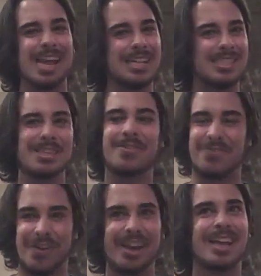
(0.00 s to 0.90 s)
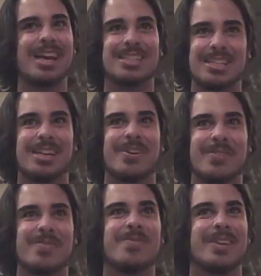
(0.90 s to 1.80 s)
it's a fun. It's
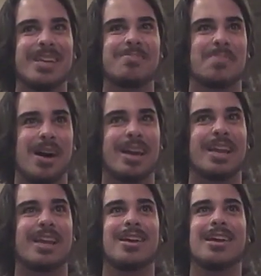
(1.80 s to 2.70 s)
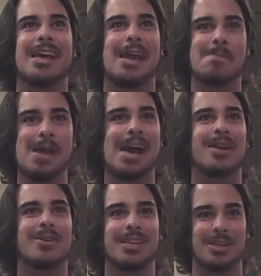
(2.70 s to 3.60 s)
me and Bonnie and Matt
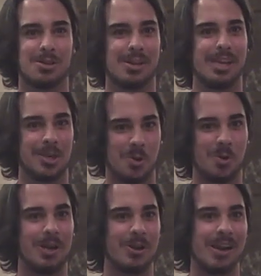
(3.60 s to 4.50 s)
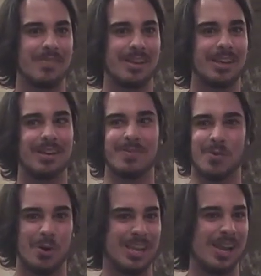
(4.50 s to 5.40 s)
in choreographing
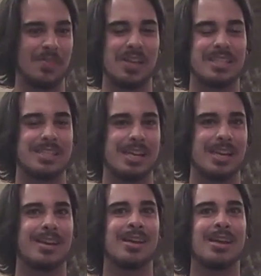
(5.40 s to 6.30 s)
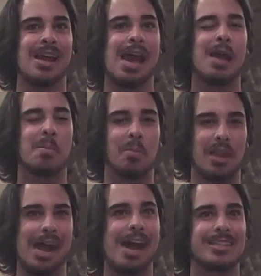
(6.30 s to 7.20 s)
and working out that scene had a
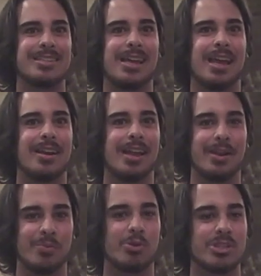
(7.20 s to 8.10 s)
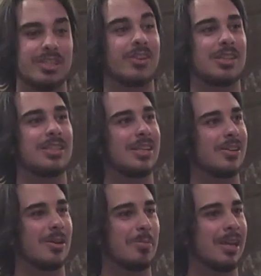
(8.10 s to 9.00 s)
blast, and we'll still
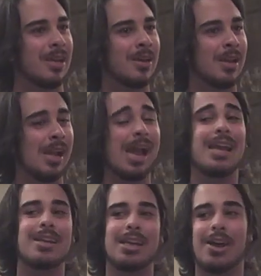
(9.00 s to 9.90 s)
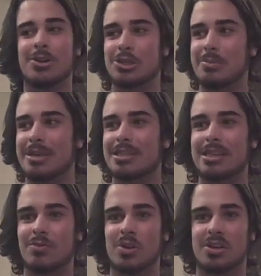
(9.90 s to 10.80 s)
continue to be, and also because
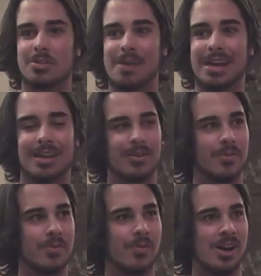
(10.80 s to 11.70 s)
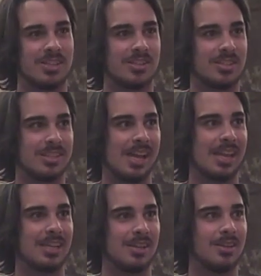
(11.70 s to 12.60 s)
everyone goes back and watches the
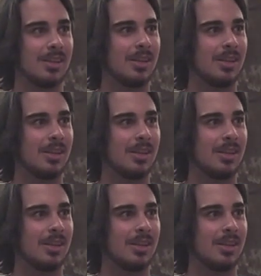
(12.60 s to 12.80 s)
Sally